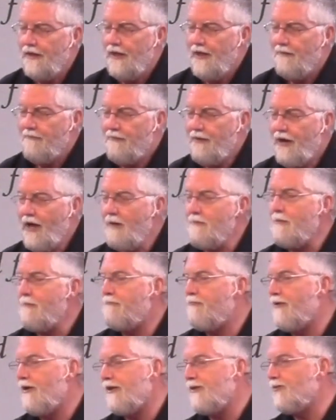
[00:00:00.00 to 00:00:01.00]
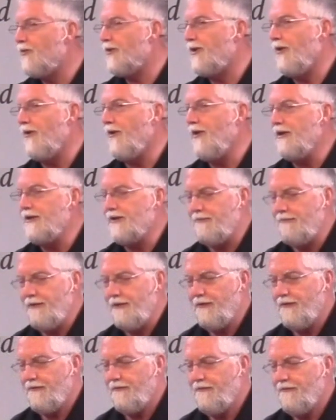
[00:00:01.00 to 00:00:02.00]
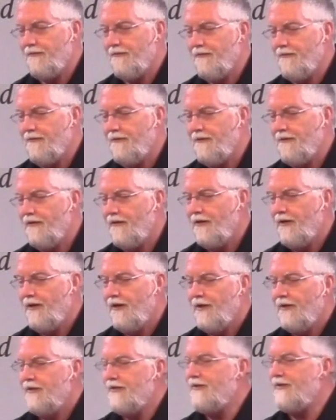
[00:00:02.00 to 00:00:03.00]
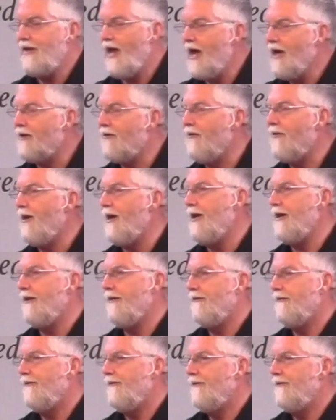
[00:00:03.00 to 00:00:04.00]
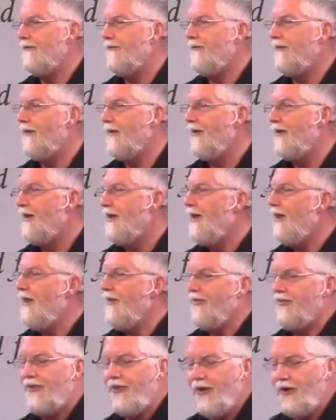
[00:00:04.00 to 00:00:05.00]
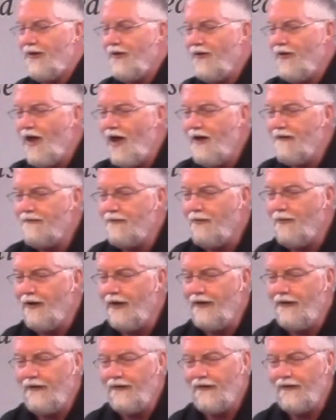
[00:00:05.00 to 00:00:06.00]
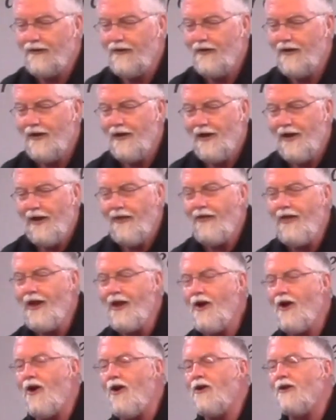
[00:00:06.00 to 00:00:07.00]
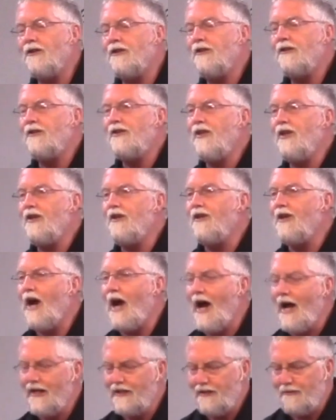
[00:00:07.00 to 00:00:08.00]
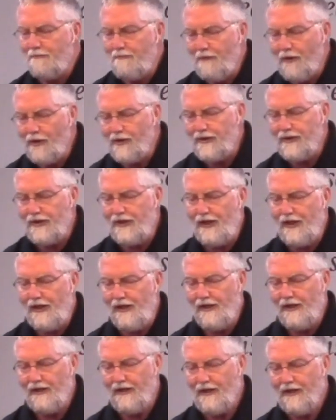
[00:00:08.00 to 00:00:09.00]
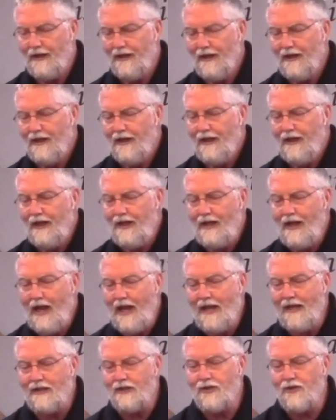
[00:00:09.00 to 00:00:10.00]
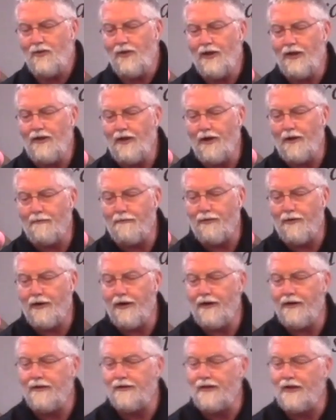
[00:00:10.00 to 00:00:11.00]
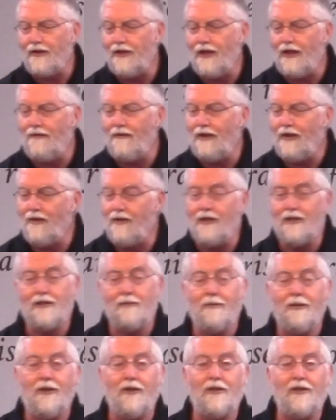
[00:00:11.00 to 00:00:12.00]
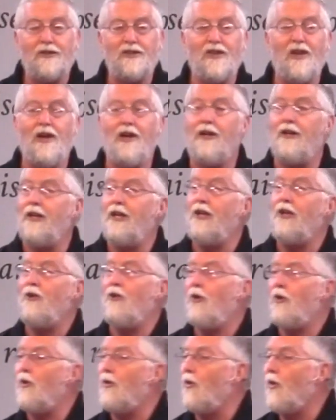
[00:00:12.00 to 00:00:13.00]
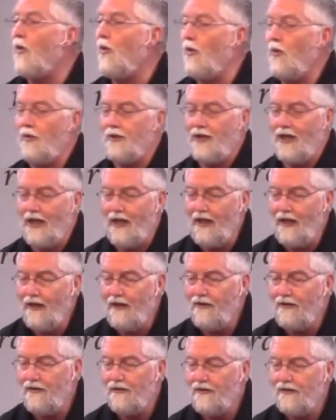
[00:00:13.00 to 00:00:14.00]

But I'm impressed with Elizabeth, Zachariah, their loved ones. They all could see God's mercy in answering their prayers and giving Elizabeth a son in her old age.